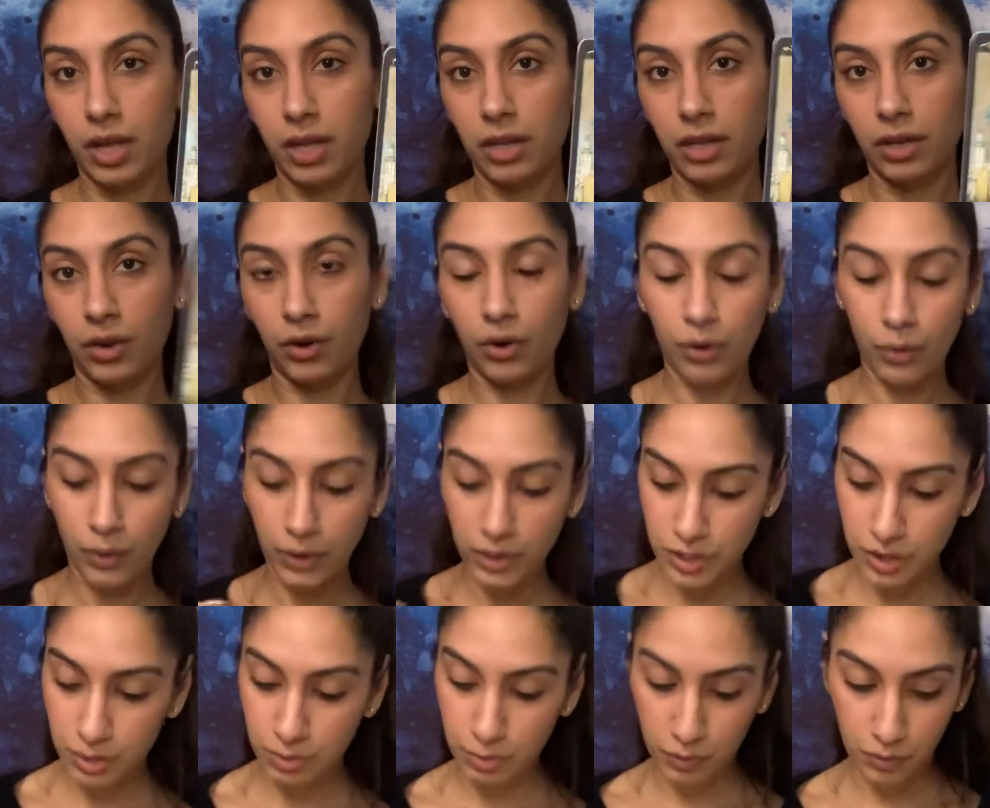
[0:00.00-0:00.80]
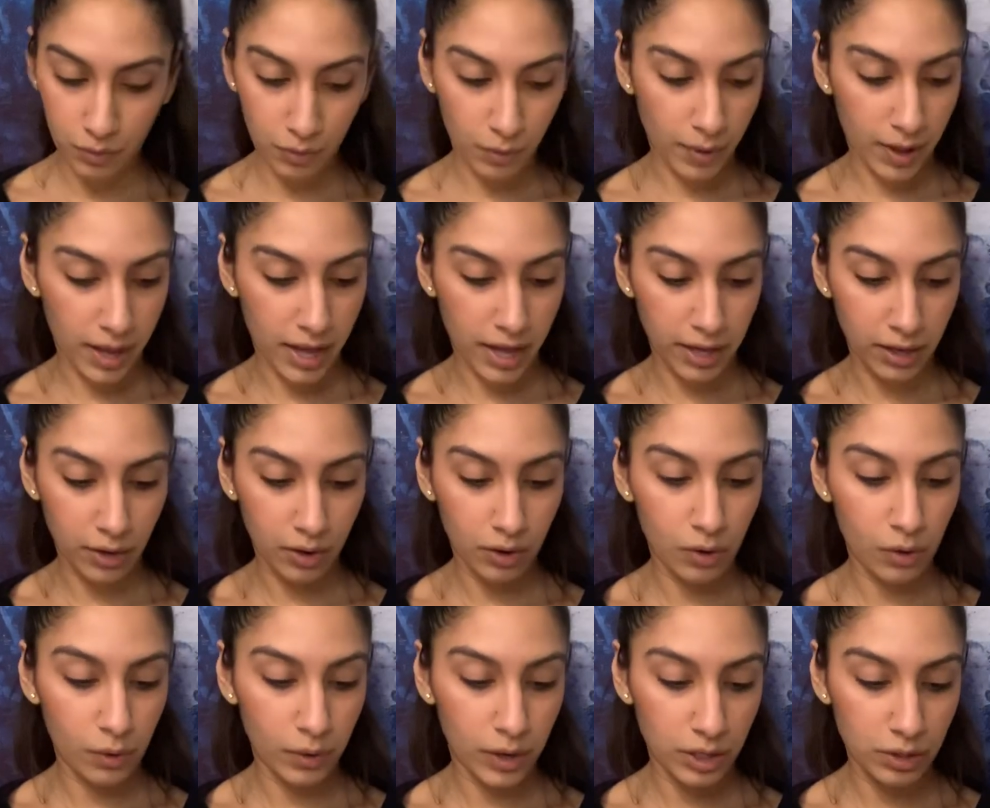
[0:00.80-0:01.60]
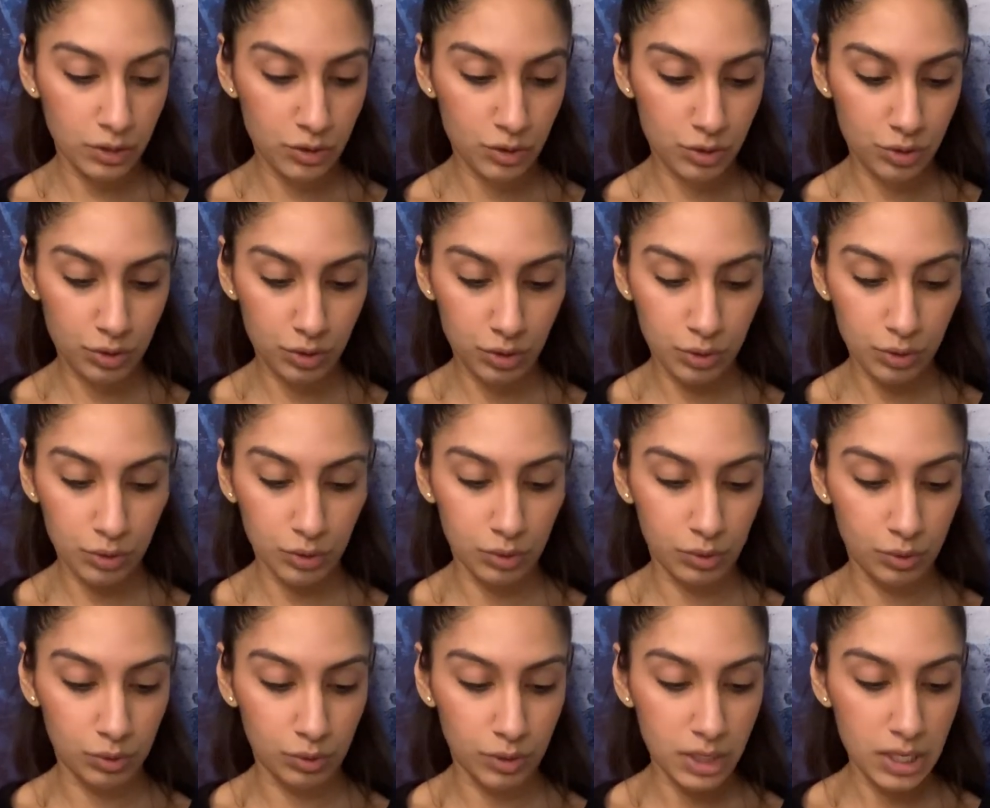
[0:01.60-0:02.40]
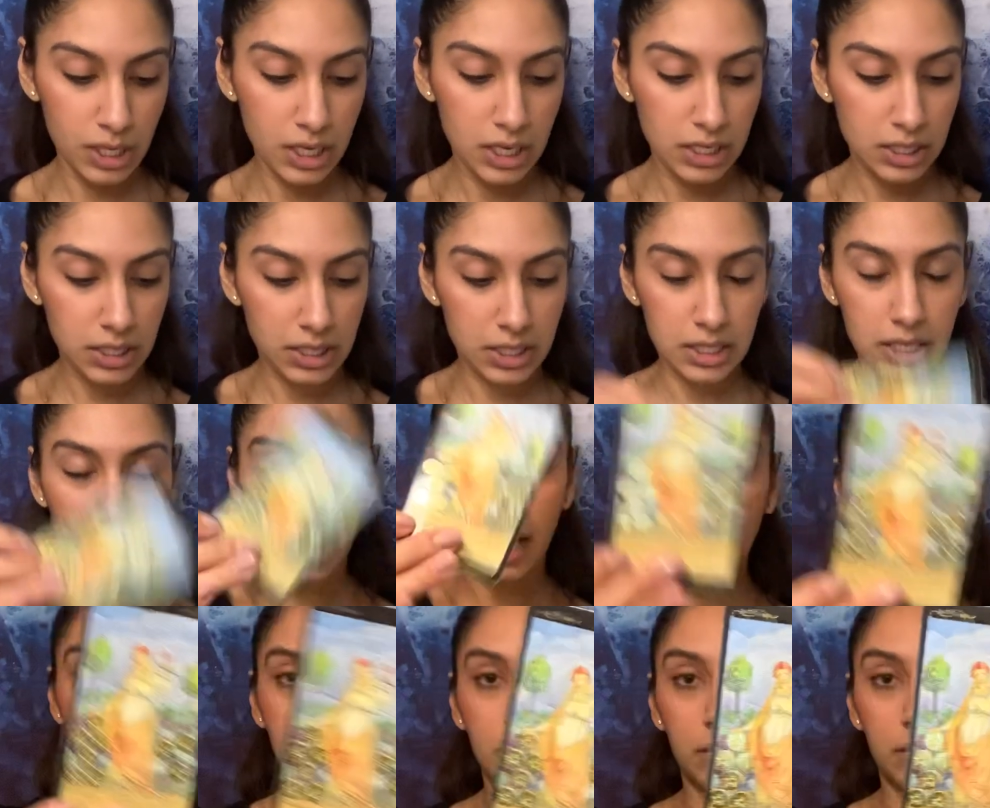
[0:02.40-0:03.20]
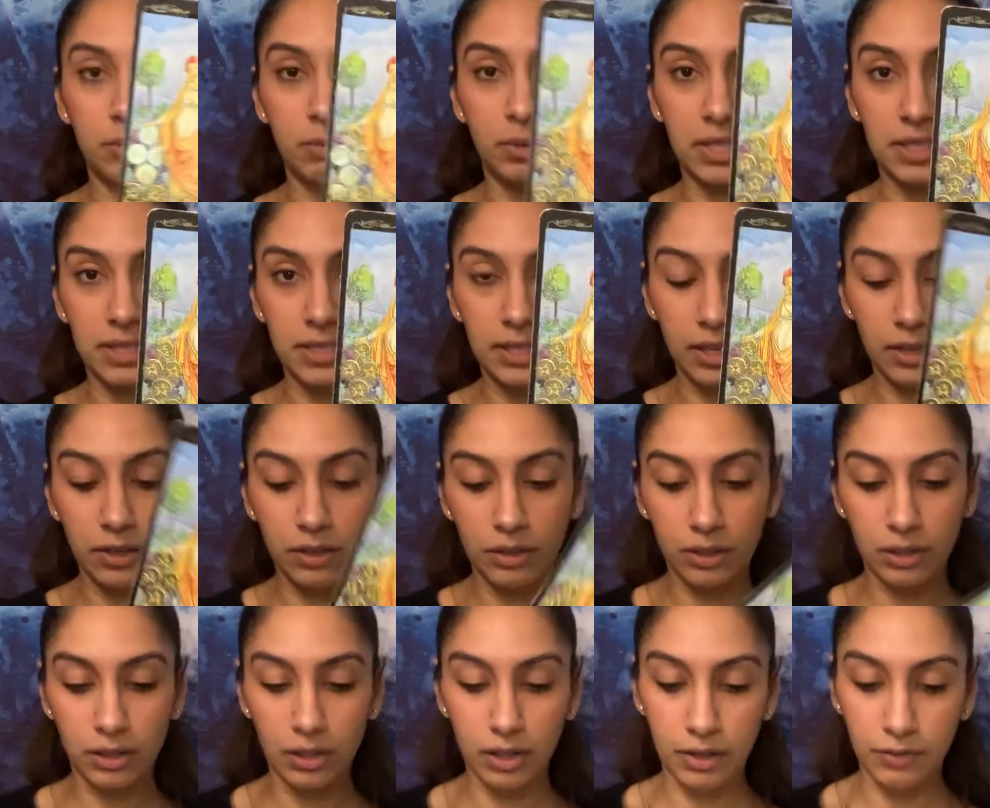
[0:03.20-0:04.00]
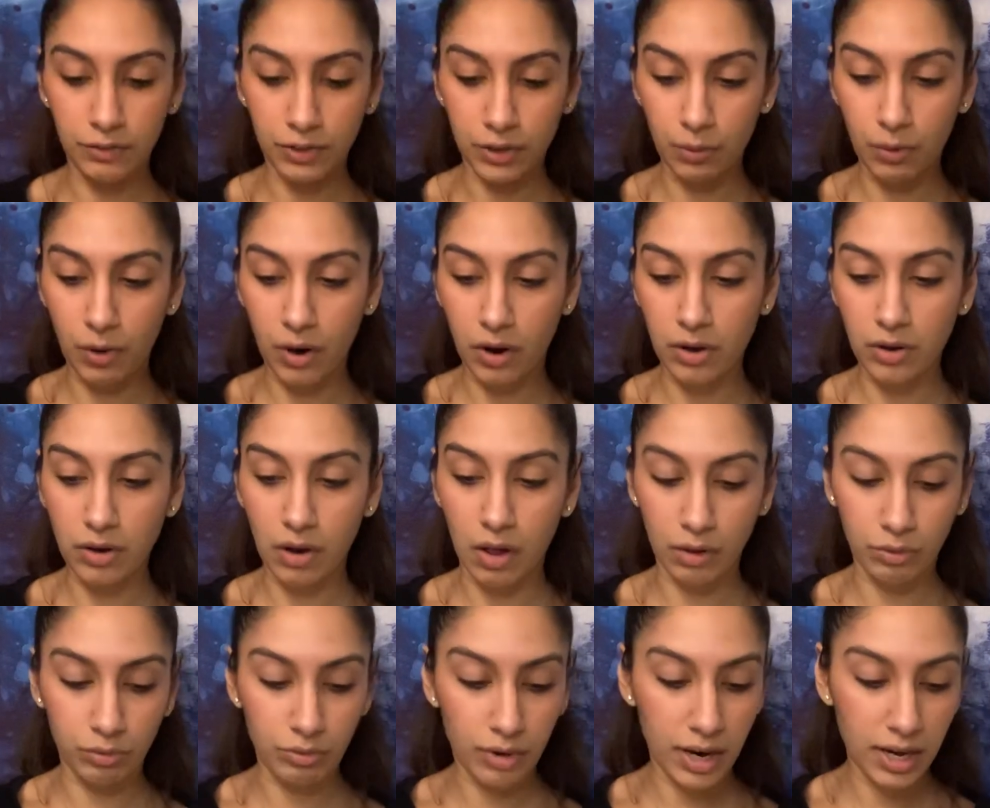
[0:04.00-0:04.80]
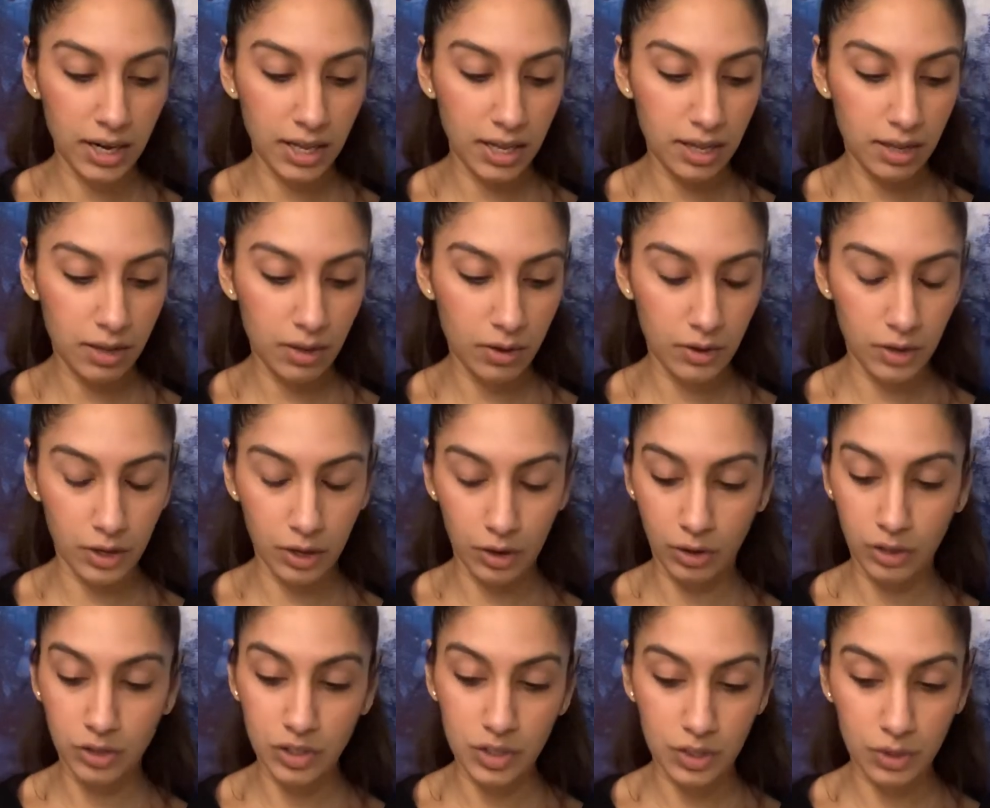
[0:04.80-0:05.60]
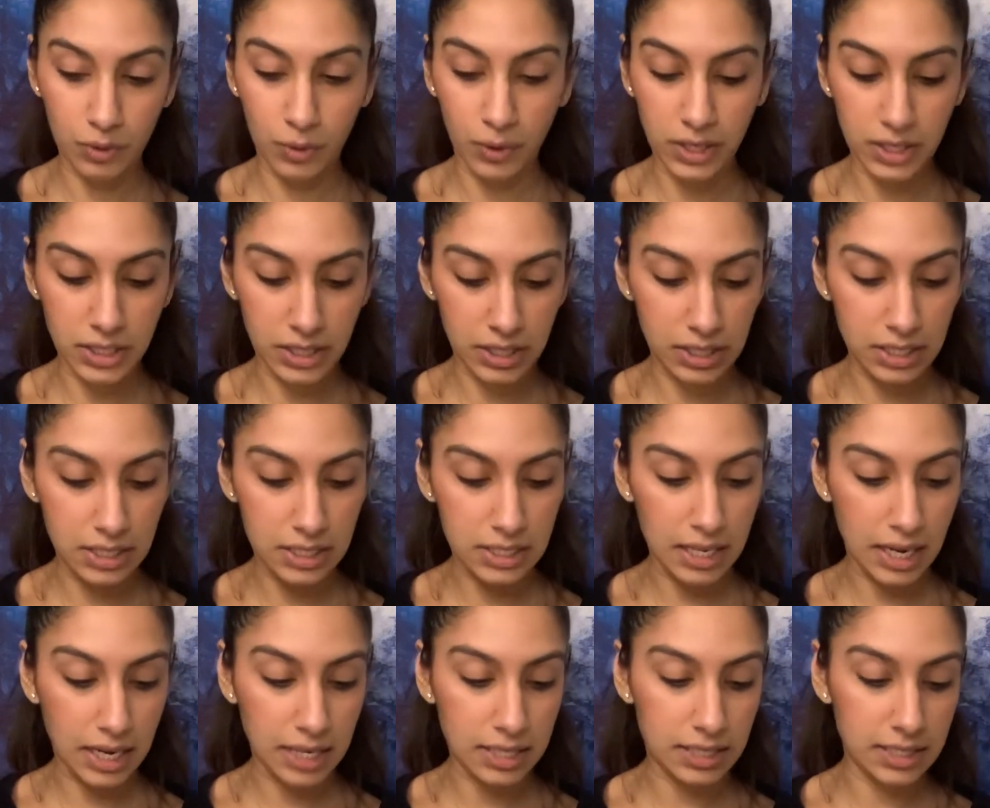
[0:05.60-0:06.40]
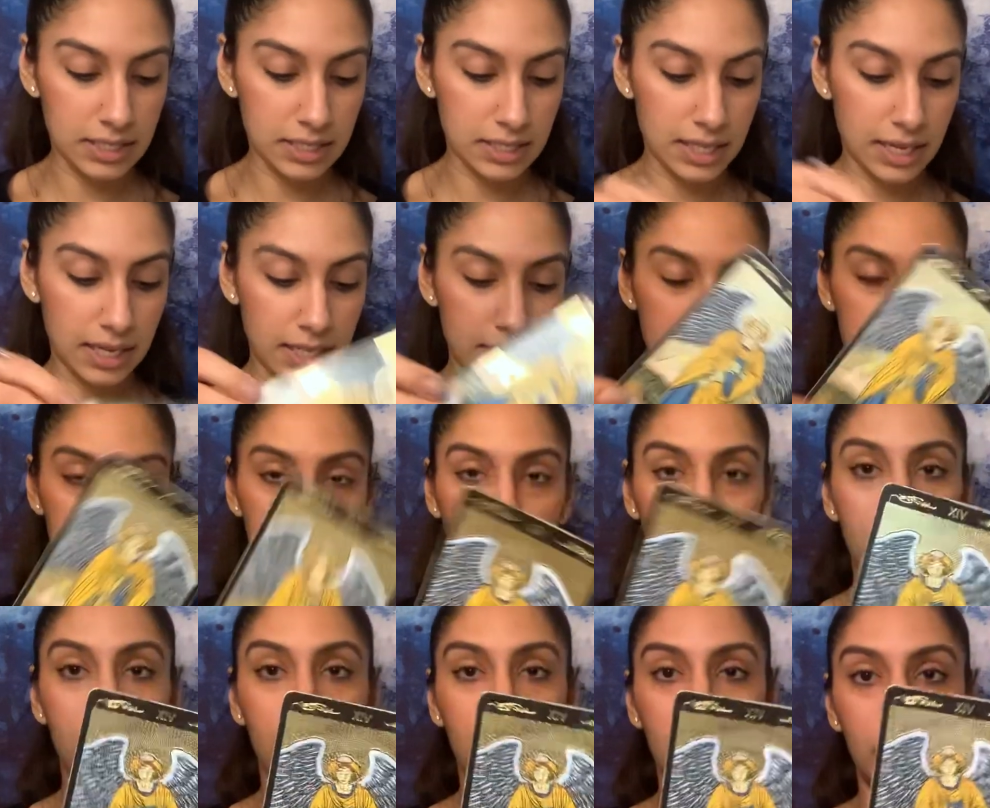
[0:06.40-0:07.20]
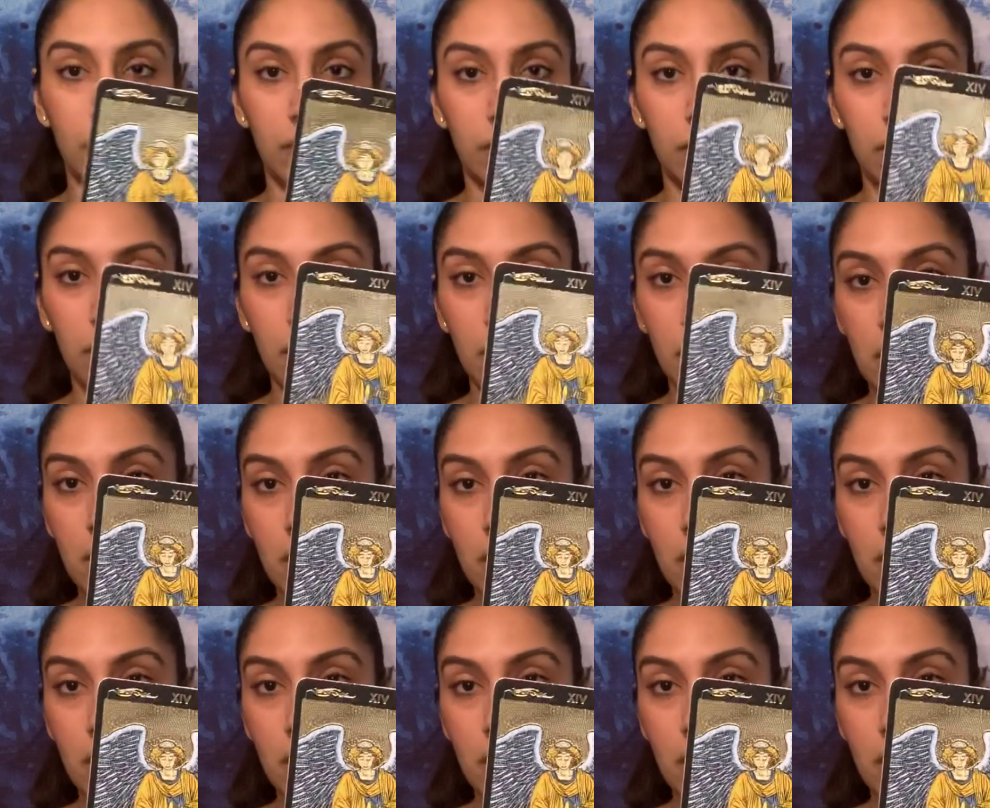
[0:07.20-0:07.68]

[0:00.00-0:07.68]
You're going to move away. You're going to decide to be single if you aren't already. You're just going to decide to stay single.